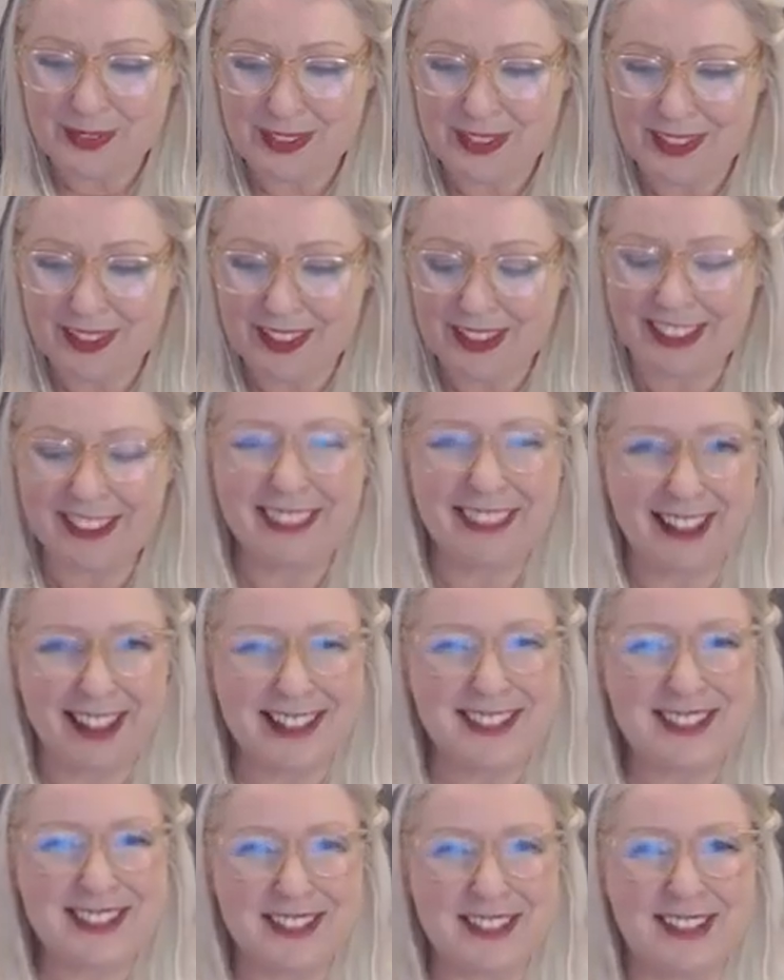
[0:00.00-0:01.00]
Like
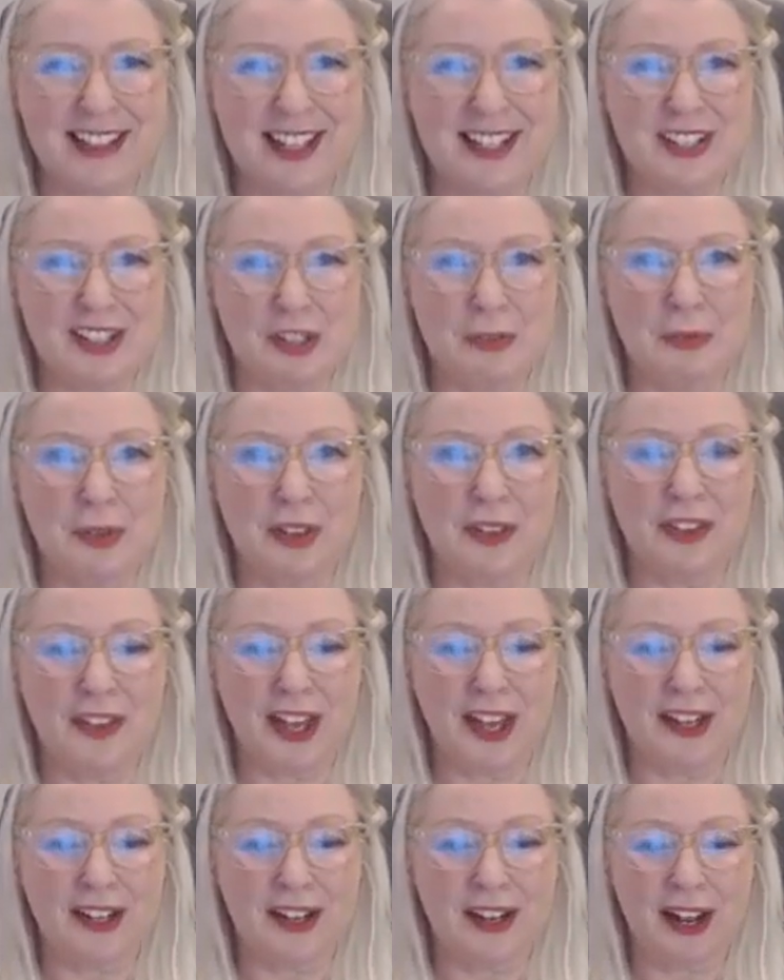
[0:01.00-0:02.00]
that's something
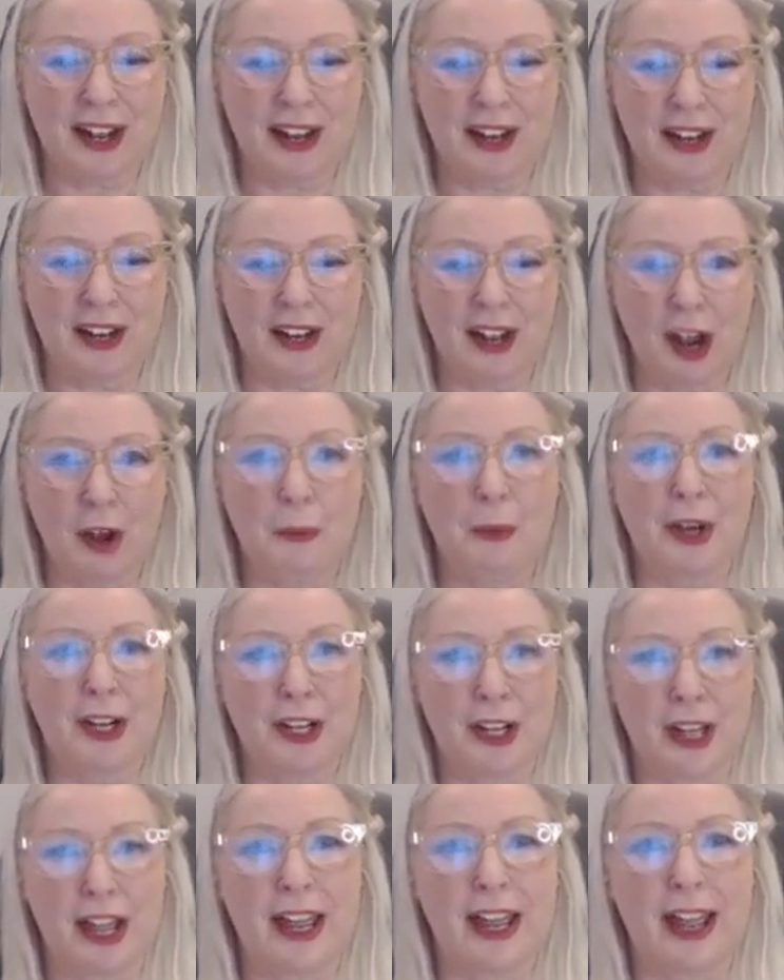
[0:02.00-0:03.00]
that I want
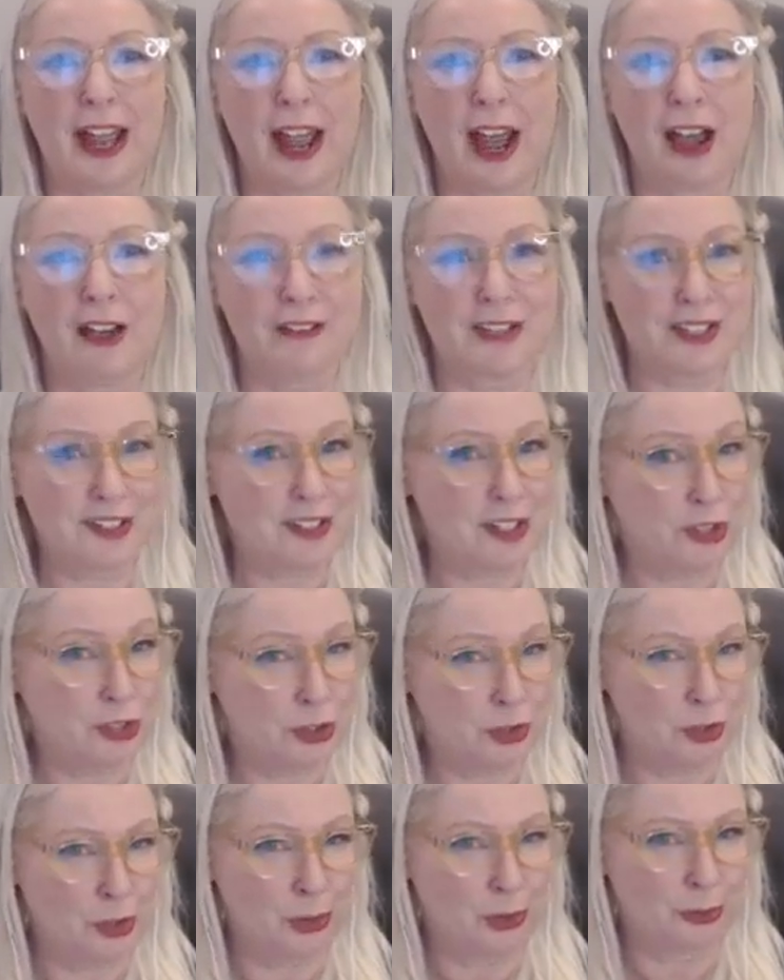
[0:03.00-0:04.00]
to have us
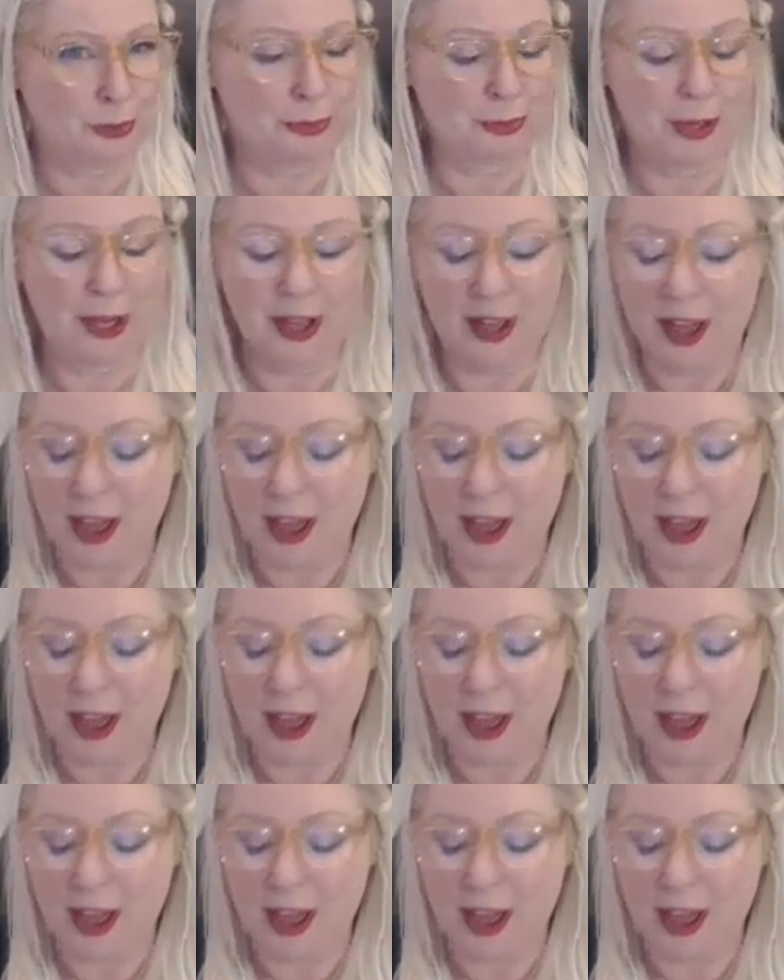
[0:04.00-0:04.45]
assume,